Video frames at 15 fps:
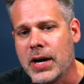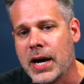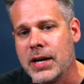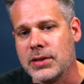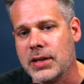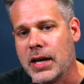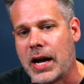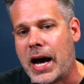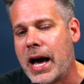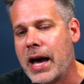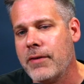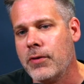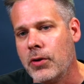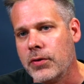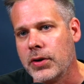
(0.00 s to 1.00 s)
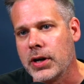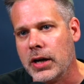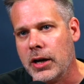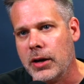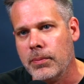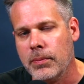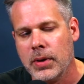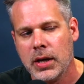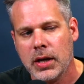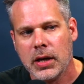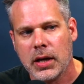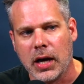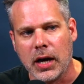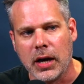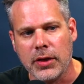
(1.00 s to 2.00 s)
guys, that I've overcome
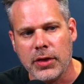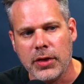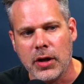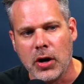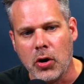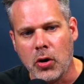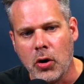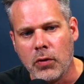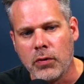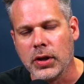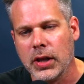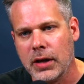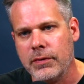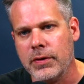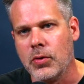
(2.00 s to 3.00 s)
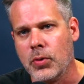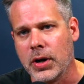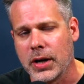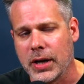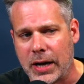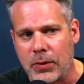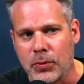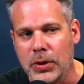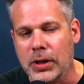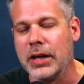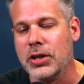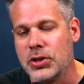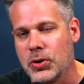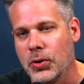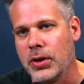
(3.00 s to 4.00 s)
uh, over loving work, and I really
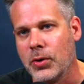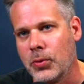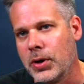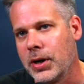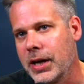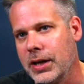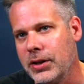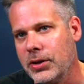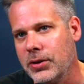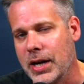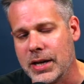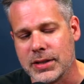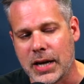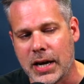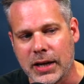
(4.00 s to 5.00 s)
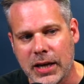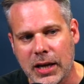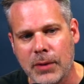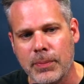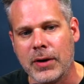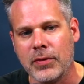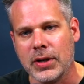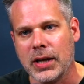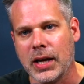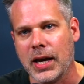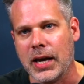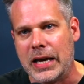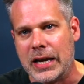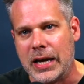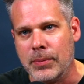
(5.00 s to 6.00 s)
enjoy the work I do, guys. I get up every
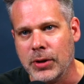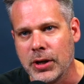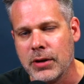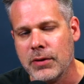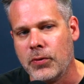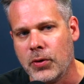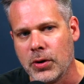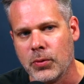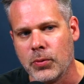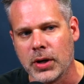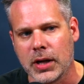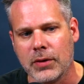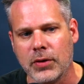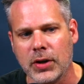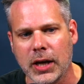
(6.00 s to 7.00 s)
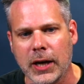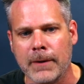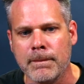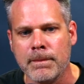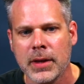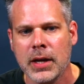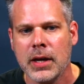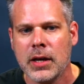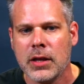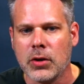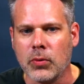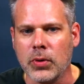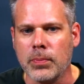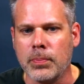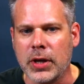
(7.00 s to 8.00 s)
day and I'm looking forward to work every day.
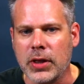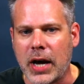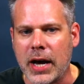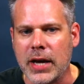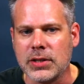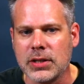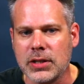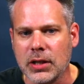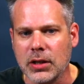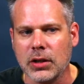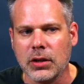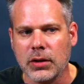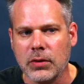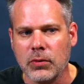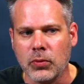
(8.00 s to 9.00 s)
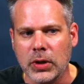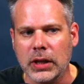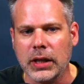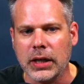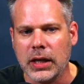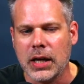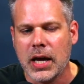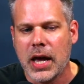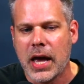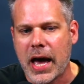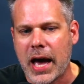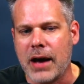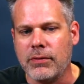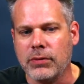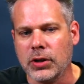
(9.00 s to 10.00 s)
The, but I still really
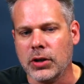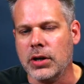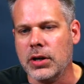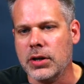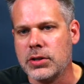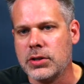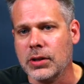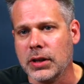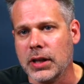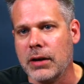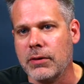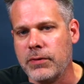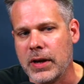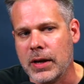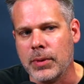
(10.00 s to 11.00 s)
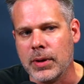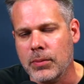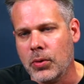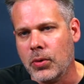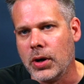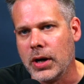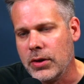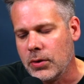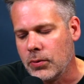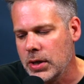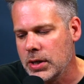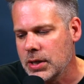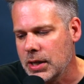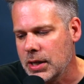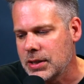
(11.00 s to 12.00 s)
have learned to love family more. And the
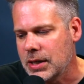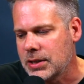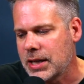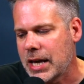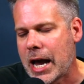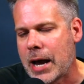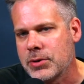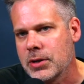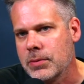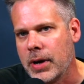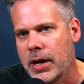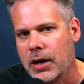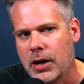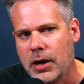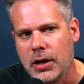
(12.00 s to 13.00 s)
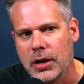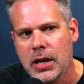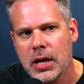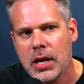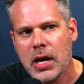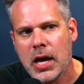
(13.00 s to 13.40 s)
reason is it's captured my heart